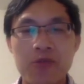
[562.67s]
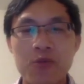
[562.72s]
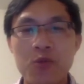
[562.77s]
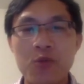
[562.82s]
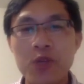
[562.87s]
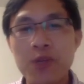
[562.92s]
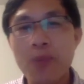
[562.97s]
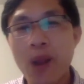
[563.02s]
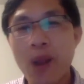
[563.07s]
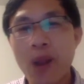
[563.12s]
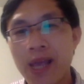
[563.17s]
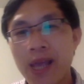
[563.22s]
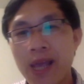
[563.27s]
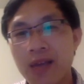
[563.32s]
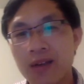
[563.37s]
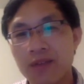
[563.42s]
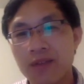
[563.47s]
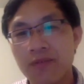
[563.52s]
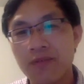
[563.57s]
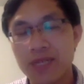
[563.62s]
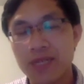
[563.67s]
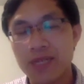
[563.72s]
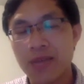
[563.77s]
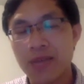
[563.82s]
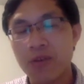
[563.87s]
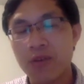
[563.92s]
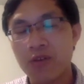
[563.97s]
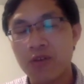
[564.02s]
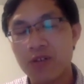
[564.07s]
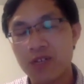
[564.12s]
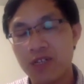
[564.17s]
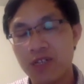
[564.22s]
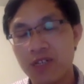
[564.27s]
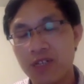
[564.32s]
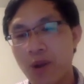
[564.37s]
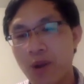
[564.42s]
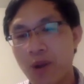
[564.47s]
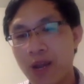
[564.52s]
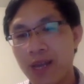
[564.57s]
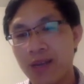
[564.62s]
three players, for example, three
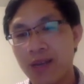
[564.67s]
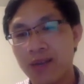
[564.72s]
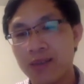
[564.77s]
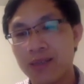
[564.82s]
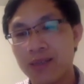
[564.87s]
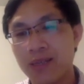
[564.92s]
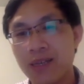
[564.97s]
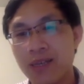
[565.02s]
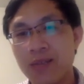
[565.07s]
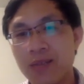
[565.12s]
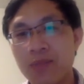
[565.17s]
players,